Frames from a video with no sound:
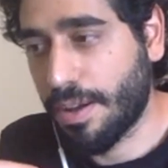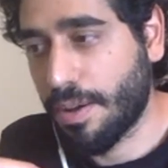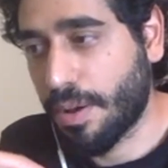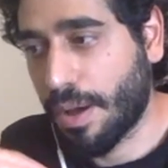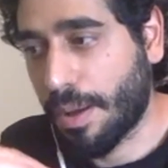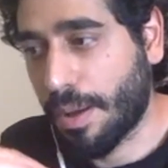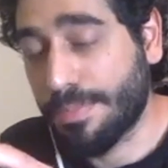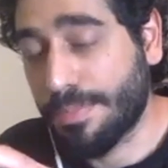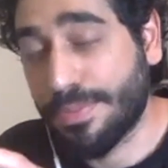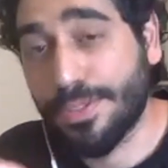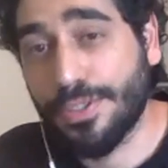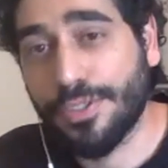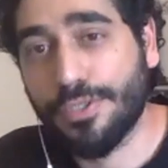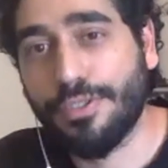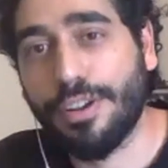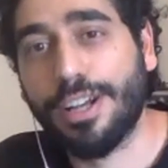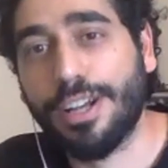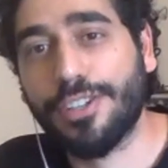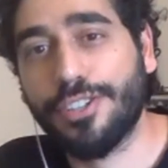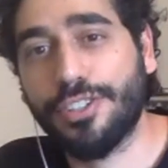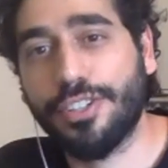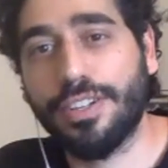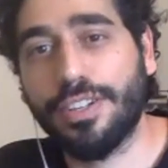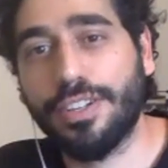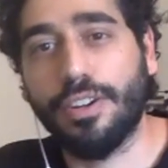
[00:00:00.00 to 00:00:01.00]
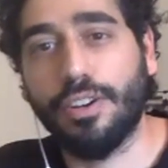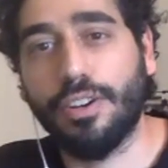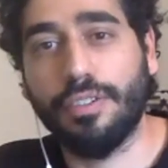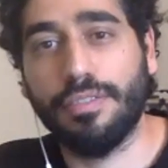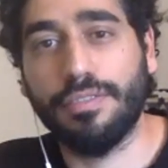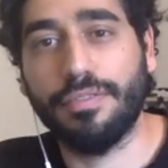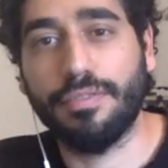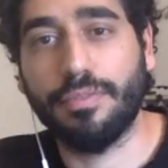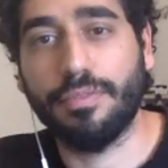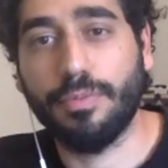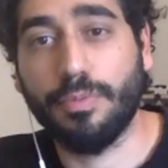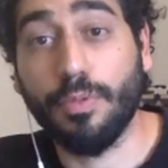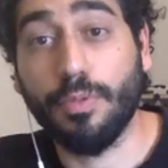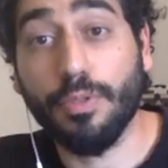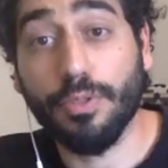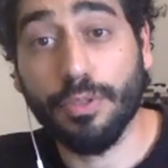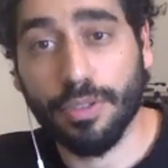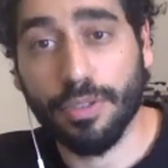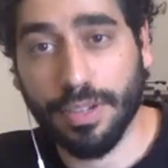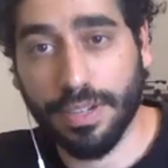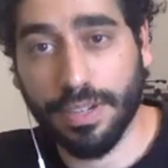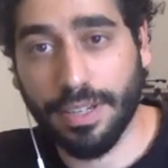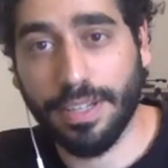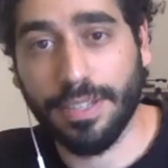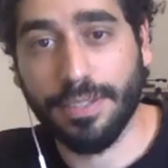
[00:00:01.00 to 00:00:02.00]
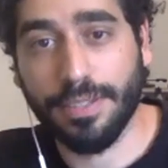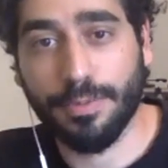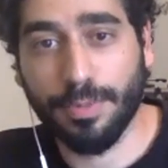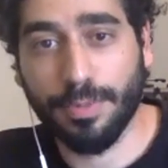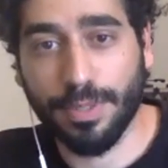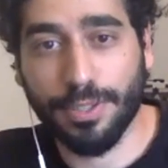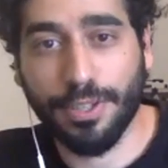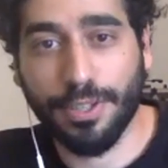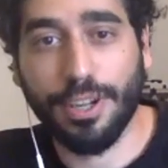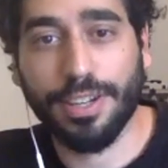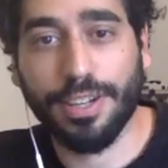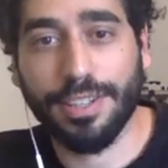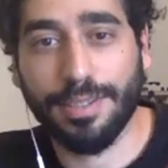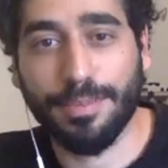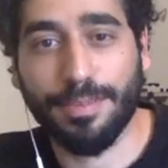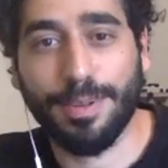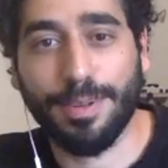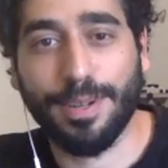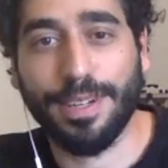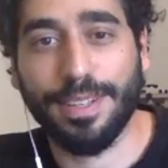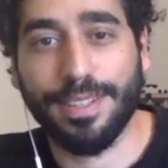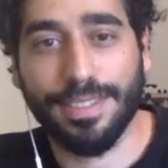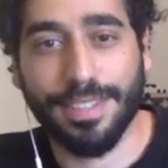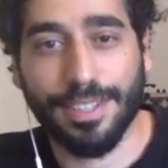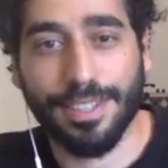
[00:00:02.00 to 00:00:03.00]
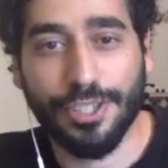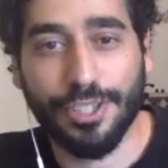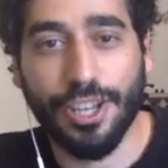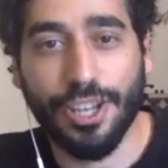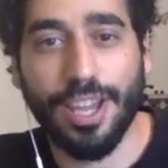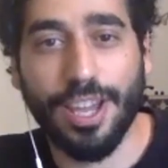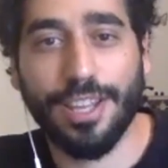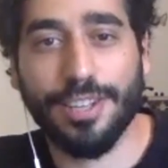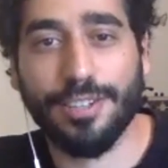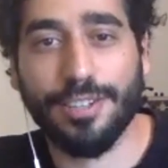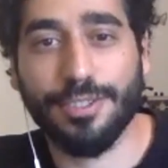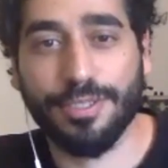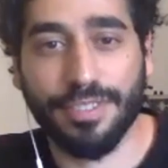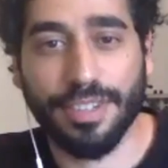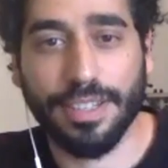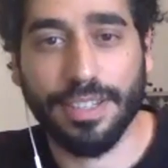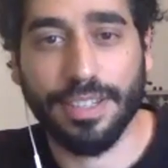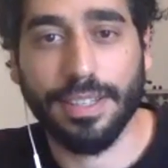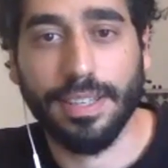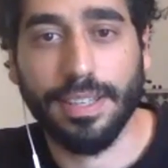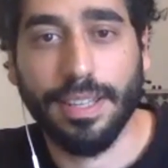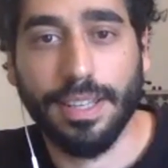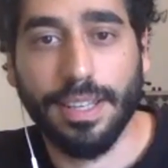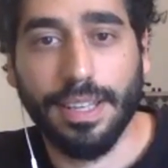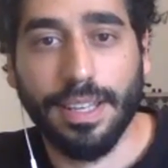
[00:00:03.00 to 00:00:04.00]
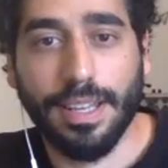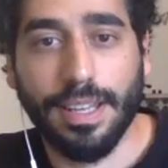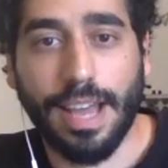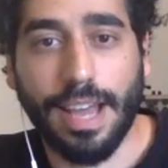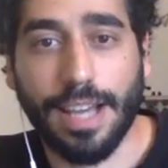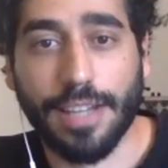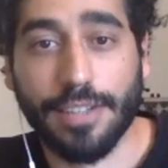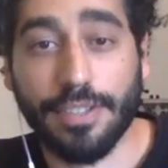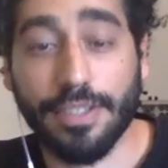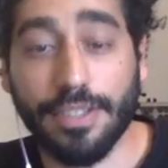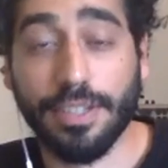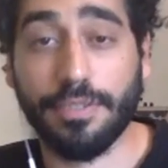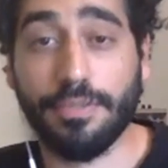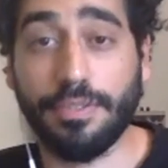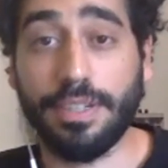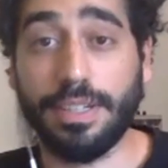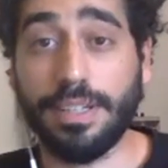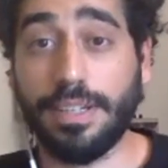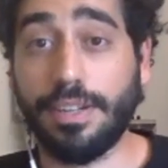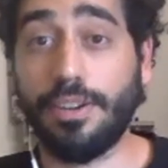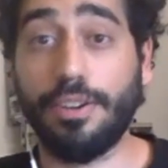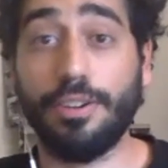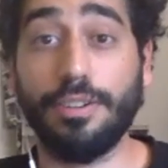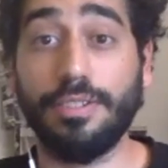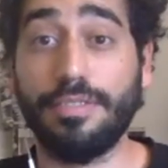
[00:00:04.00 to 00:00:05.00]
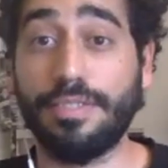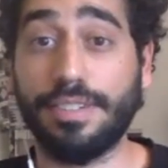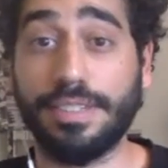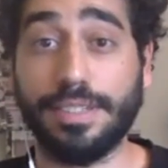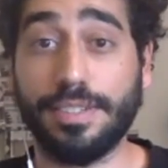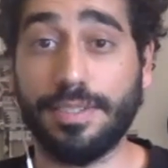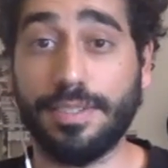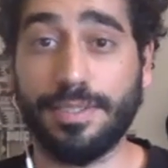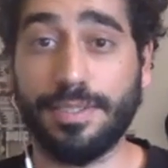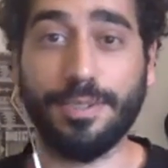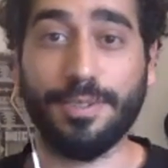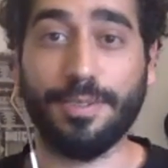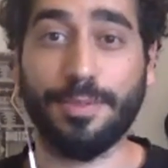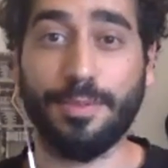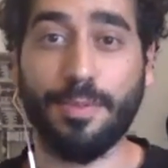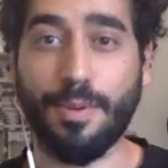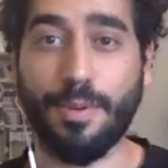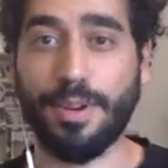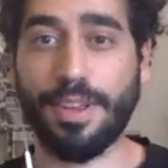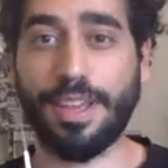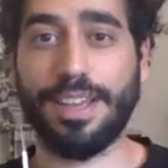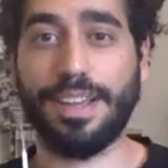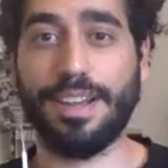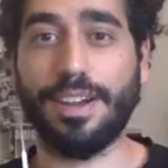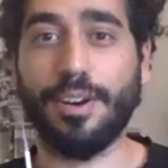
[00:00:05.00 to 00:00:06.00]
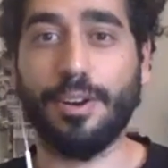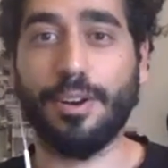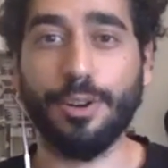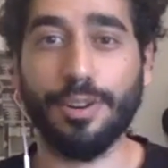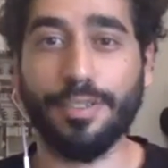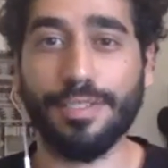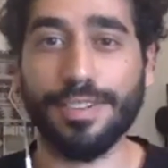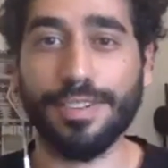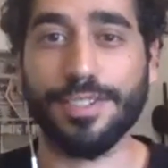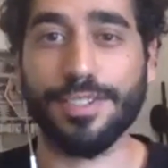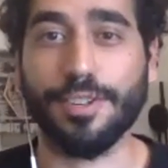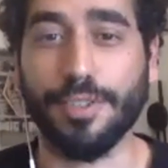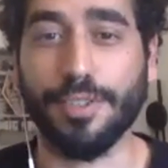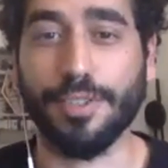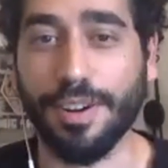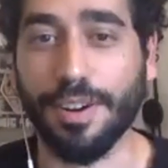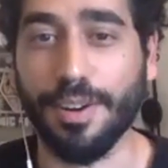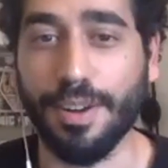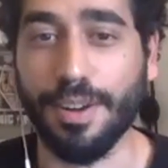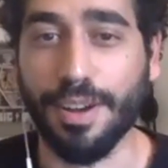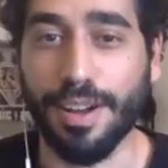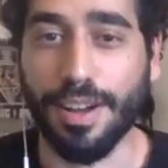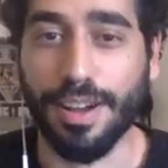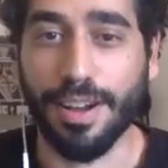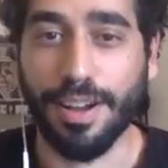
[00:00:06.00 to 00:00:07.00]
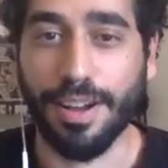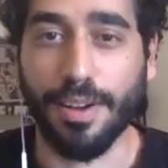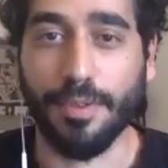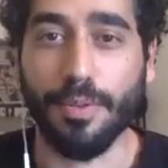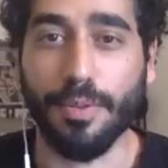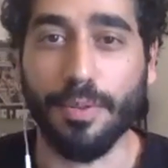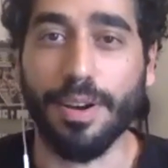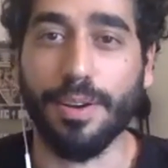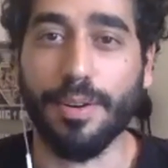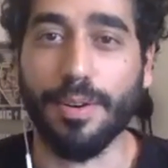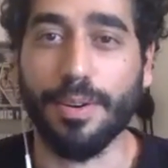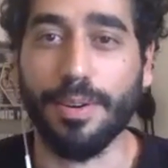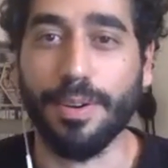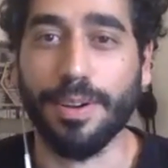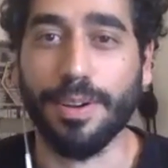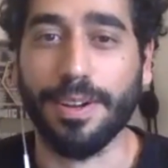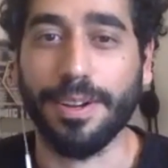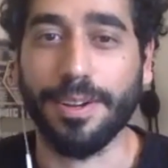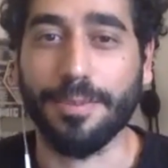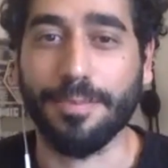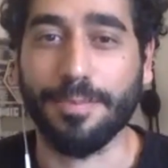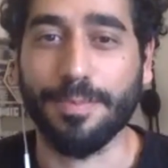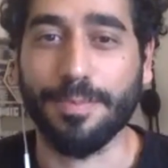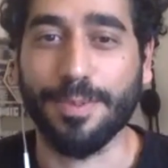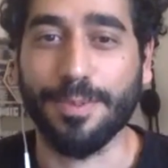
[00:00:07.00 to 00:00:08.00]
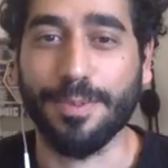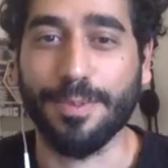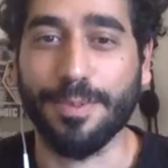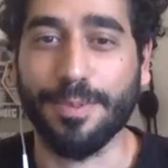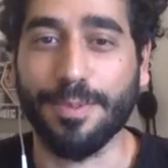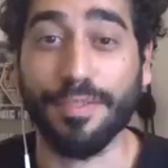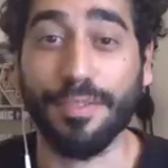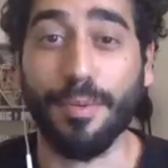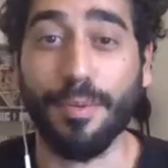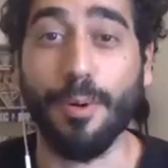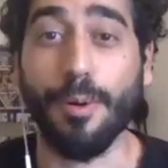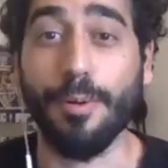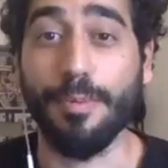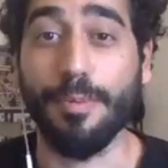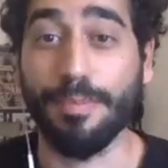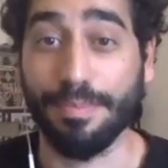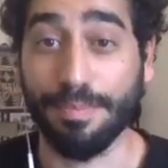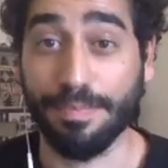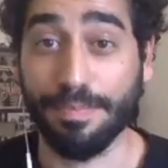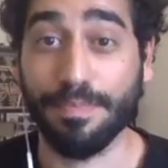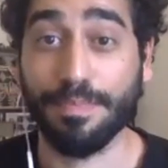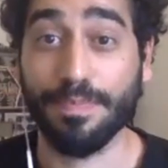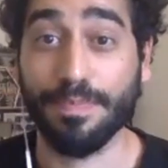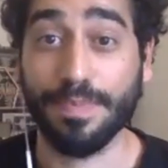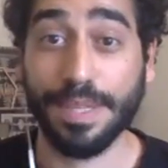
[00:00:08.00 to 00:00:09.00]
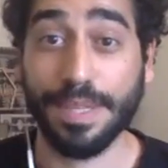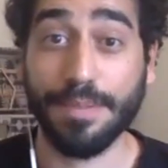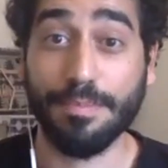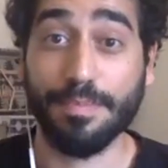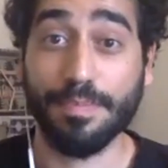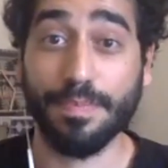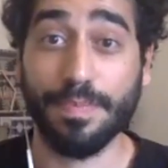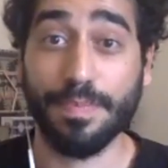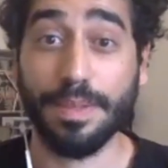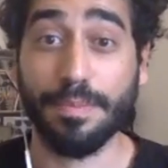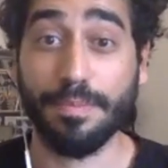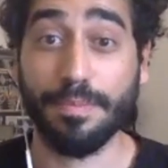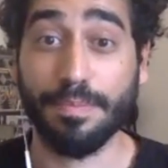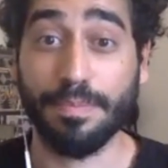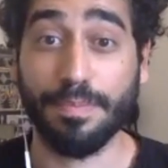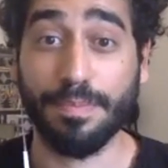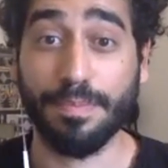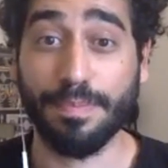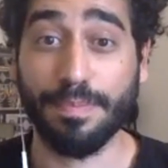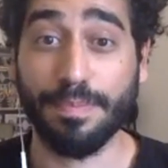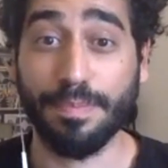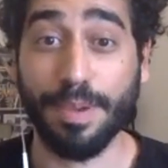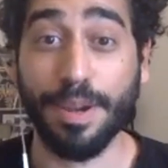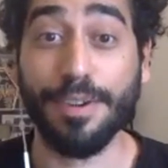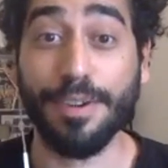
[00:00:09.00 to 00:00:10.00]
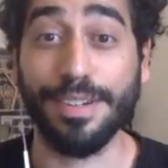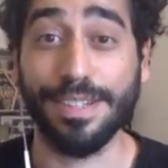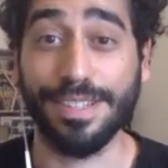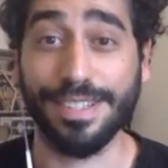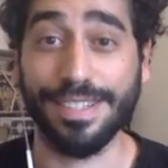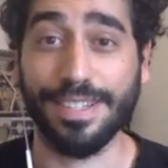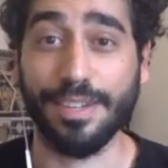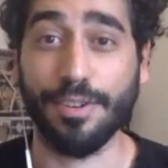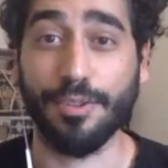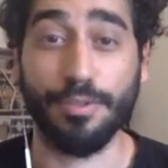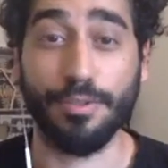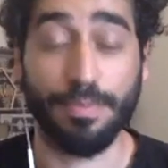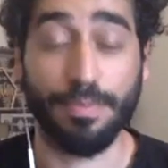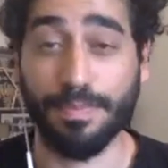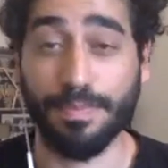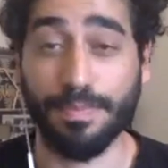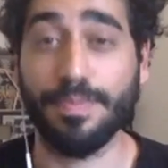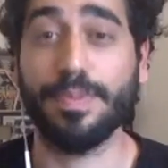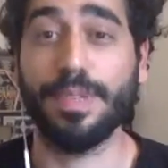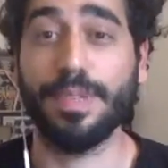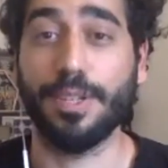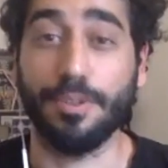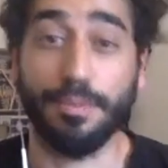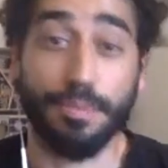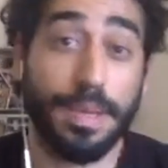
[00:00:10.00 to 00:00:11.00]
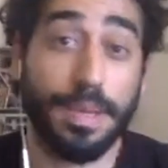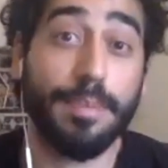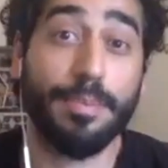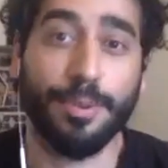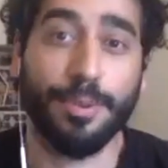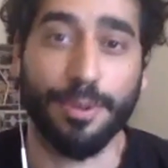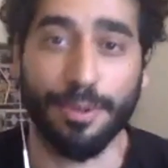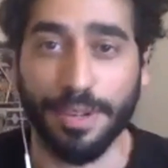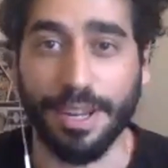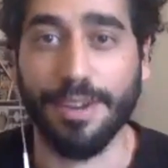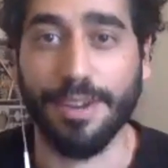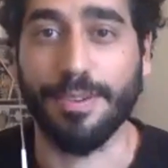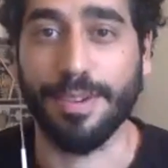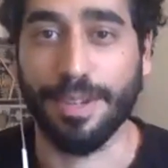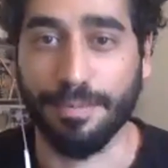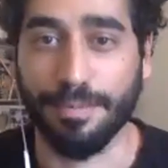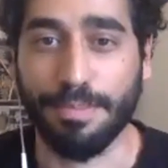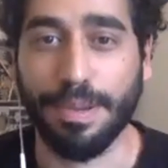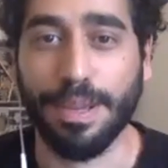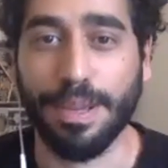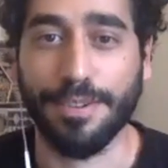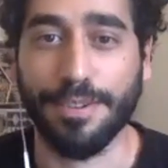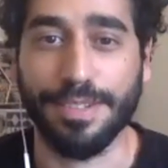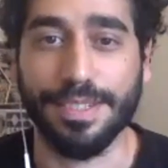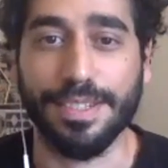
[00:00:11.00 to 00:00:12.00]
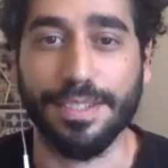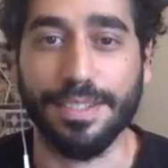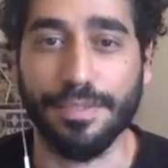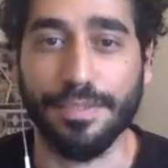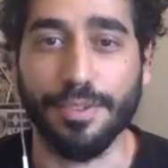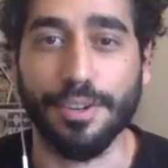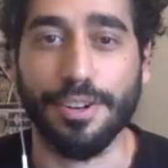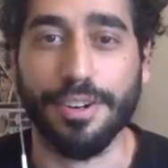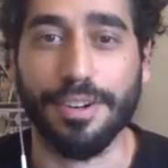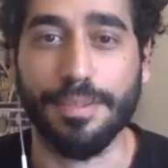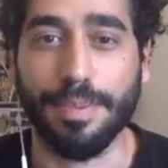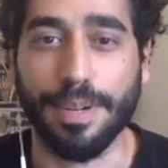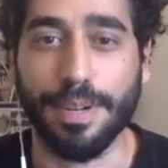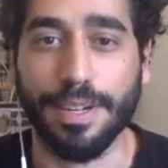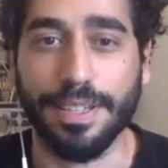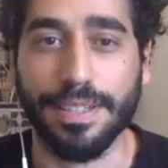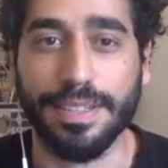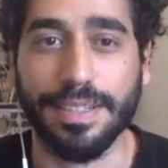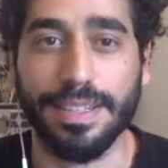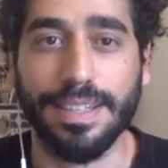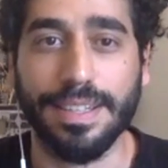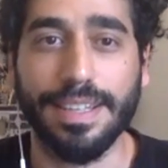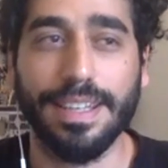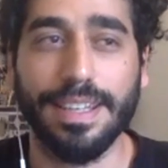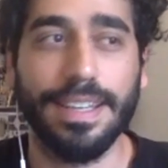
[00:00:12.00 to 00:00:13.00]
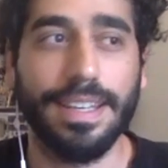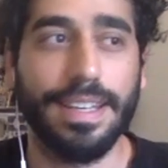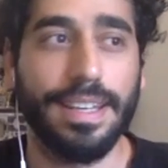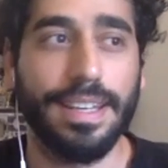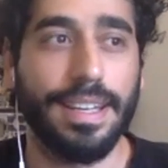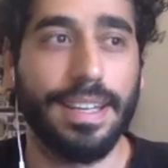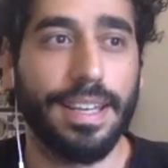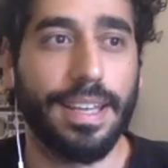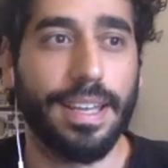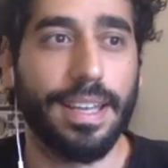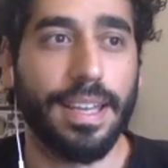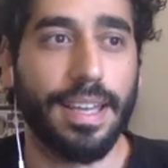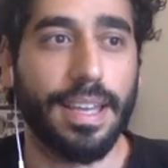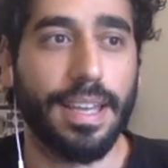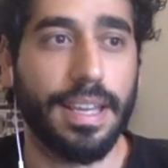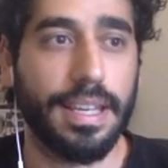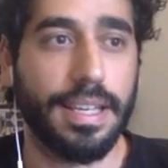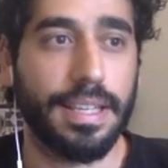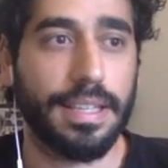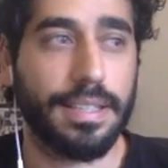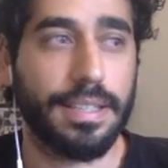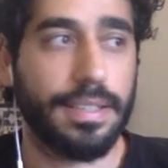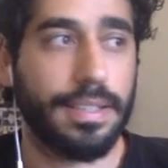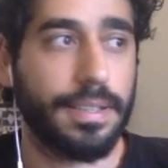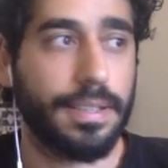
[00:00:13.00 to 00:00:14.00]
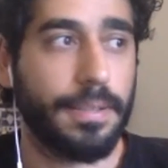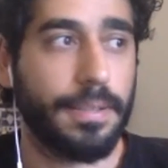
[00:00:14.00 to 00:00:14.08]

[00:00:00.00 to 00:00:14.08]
abstraction of work, as we talked about in the change of it, actually created all of us, working. All of us are work from home parents, or people now, and parents if you are a parent, and